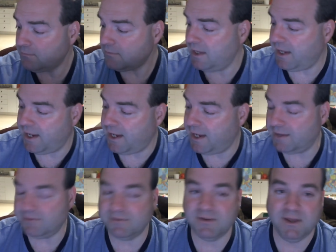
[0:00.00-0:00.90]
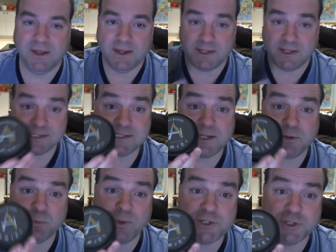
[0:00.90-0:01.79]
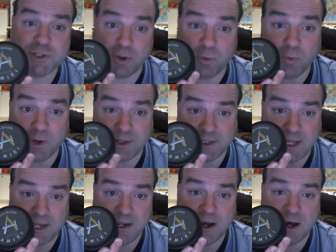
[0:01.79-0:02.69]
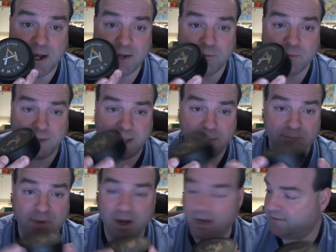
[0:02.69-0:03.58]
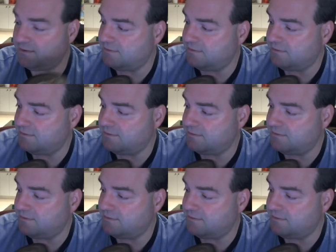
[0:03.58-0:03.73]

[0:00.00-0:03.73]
And this is the original one that I got when I bought